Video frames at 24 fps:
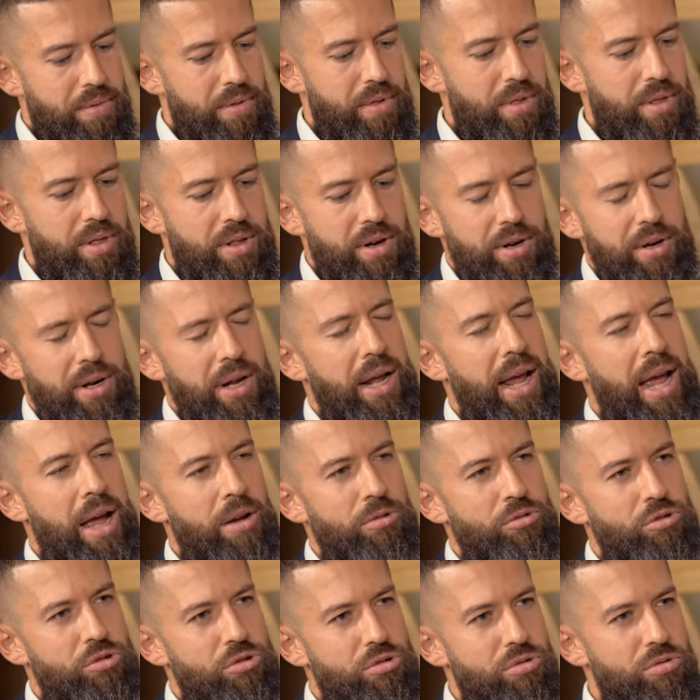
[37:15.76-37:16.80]
Learning
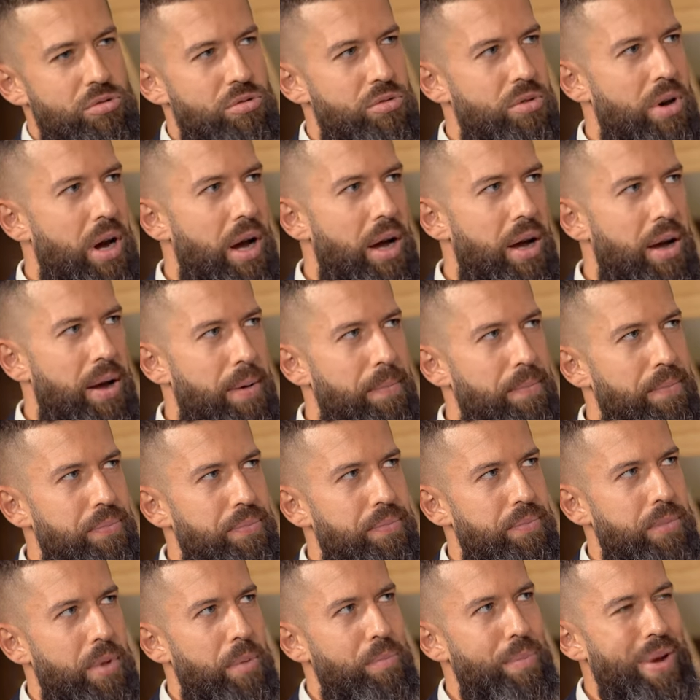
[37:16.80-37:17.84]
how to
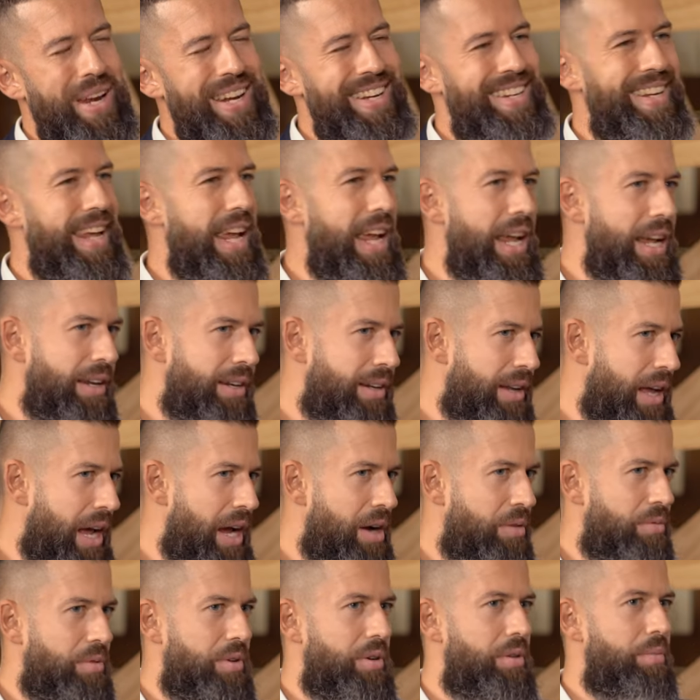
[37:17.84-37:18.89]
maintain
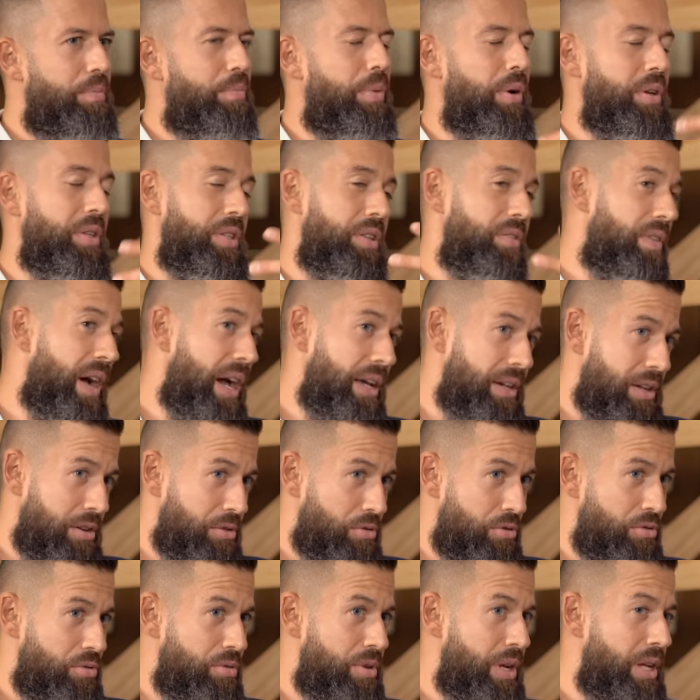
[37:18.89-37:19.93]
our positive
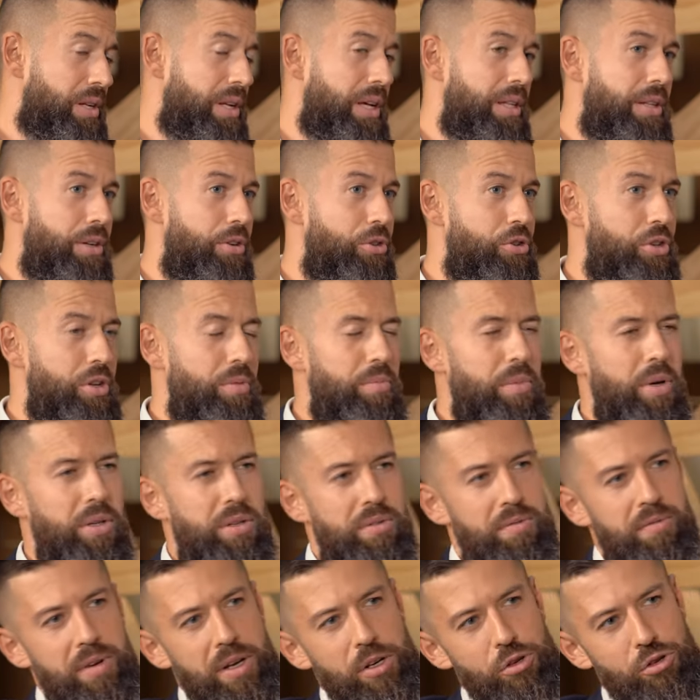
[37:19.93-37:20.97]
attitude and energy and
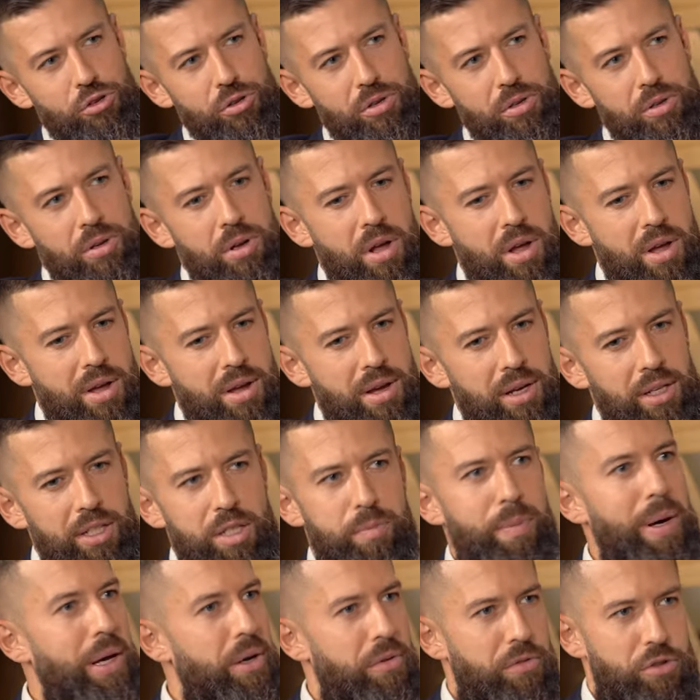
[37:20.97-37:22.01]
motivation in
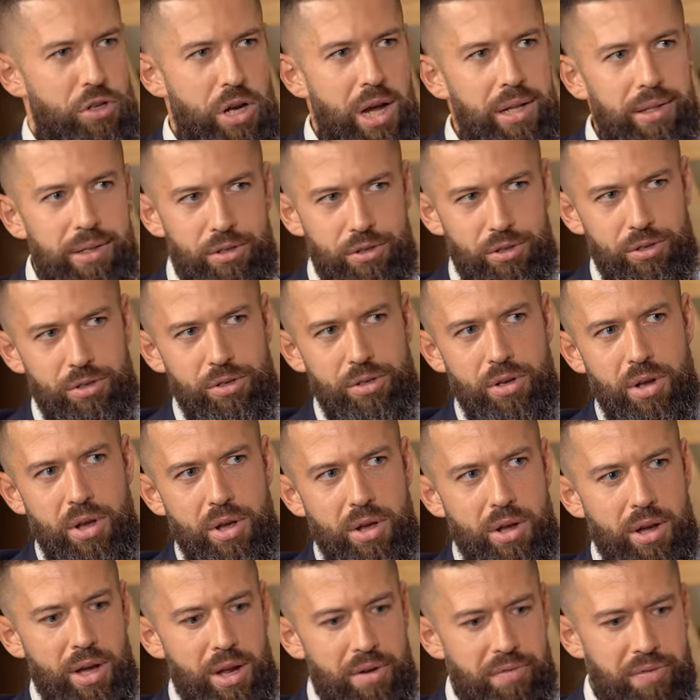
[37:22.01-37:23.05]
spite of challenges.
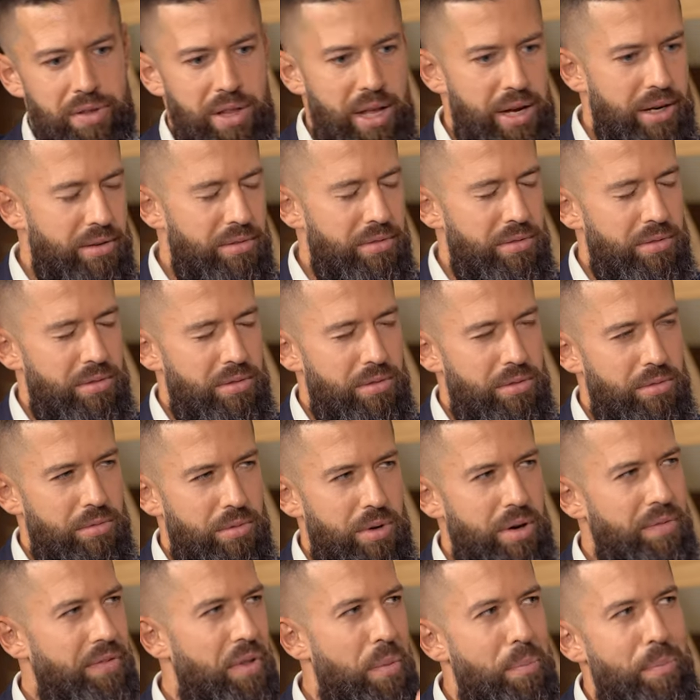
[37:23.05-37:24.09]
And I feel like
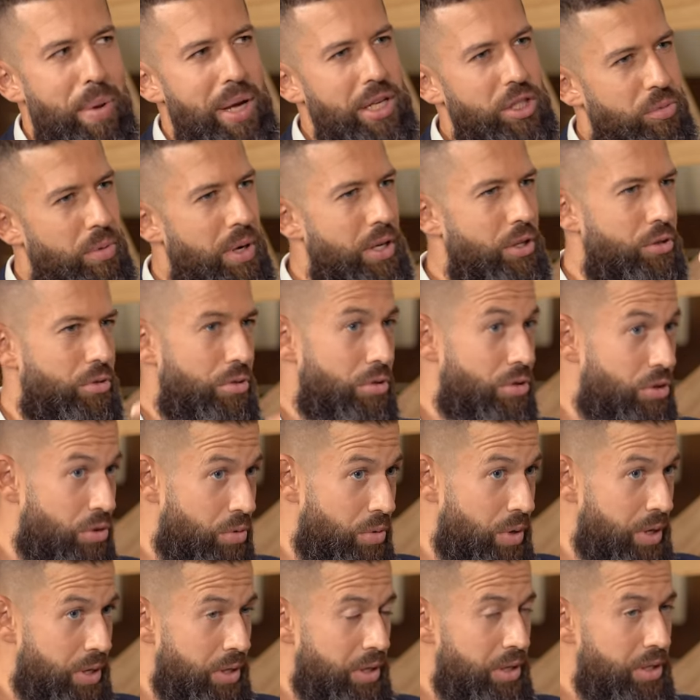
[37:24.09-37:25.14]
one of the best ways to
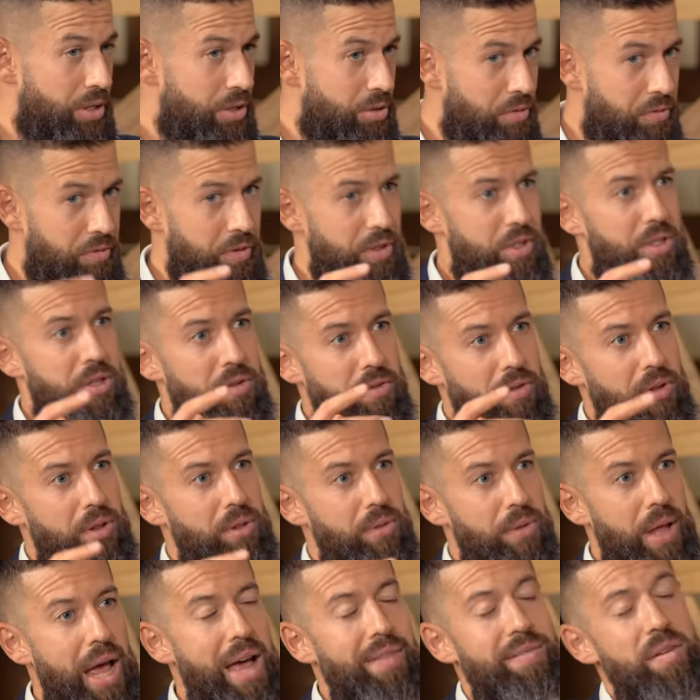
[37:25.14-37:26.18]
do it is to first of
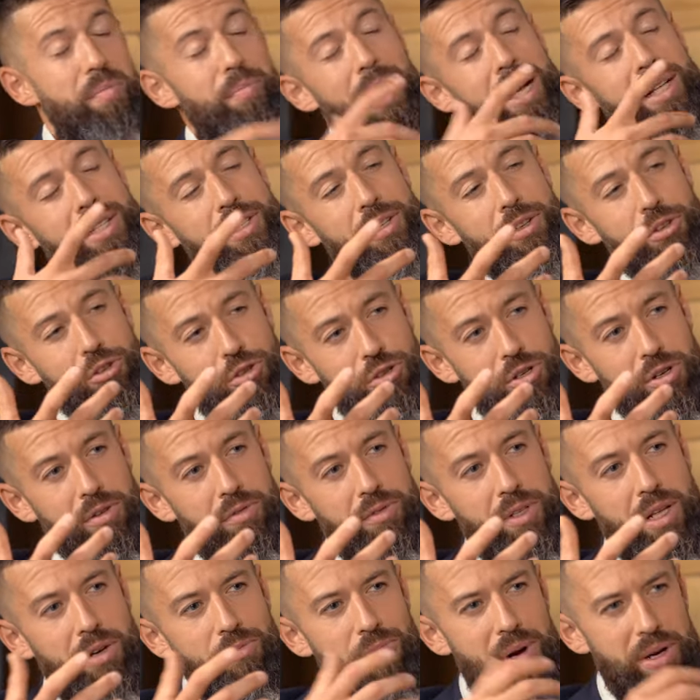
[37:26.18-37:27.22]
all have a mindset
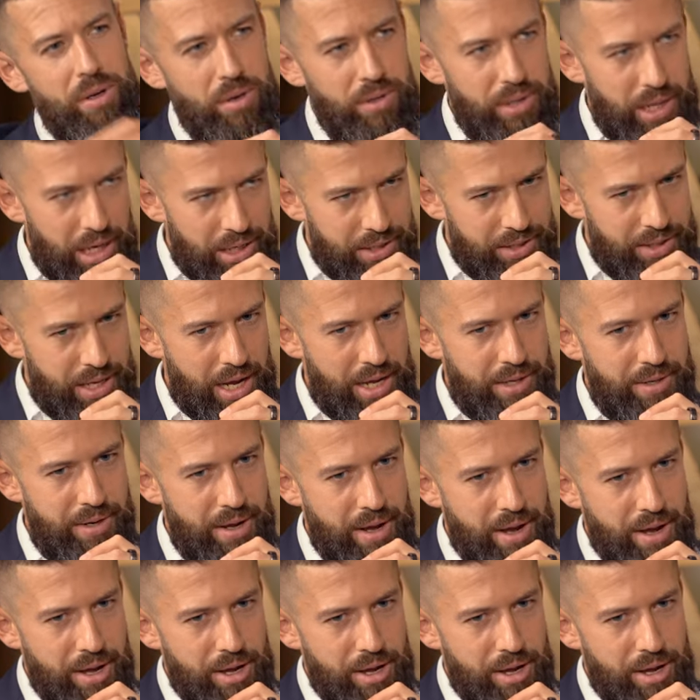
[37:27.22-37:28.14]
shift and recognize that